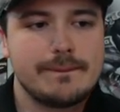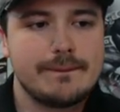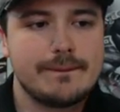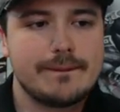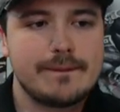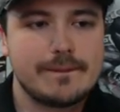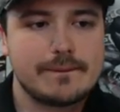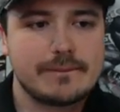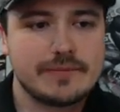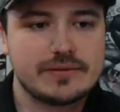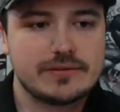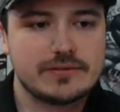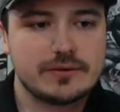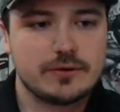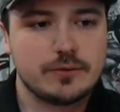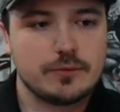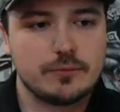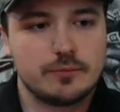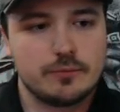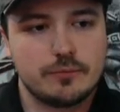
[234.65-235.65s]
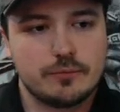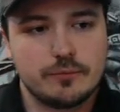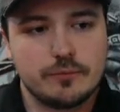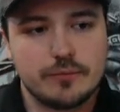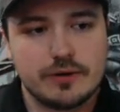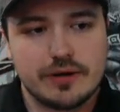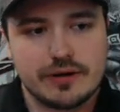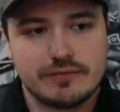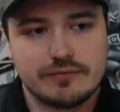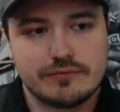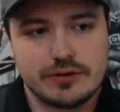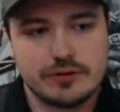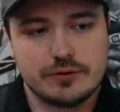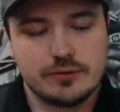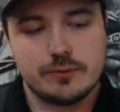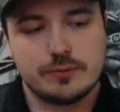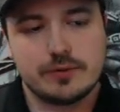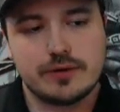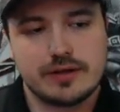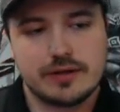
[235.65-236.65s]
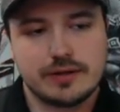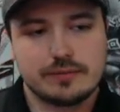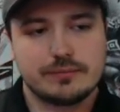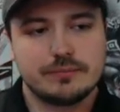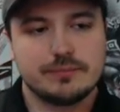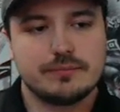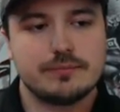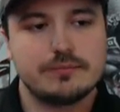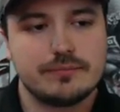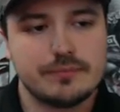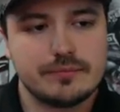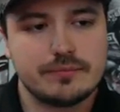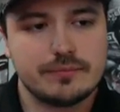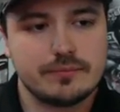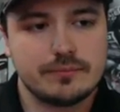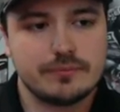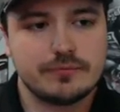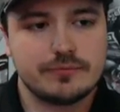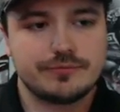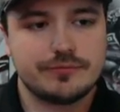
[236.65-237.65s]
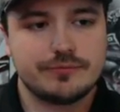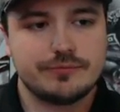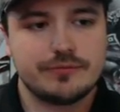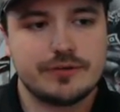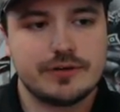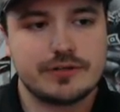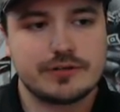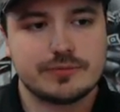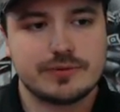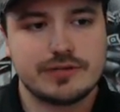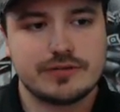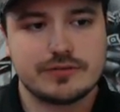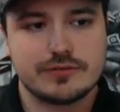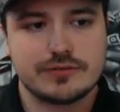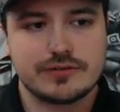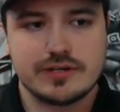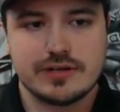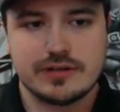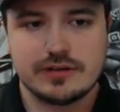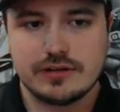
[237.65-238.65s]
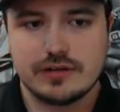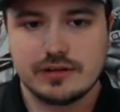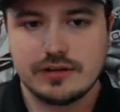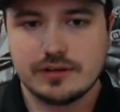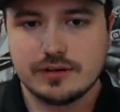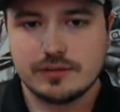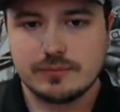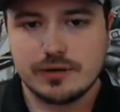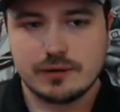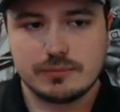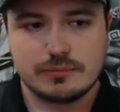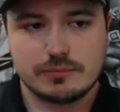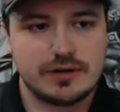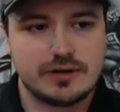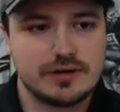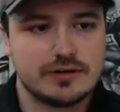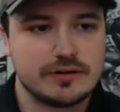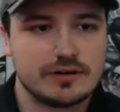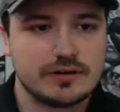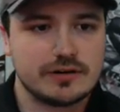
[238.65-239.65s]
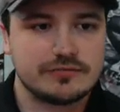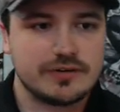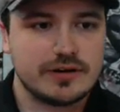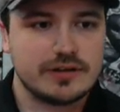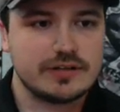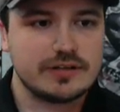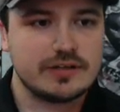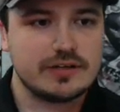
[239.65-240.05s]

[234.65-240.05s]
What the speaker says: And so whenever you finish researching an upgrade, you're going to find it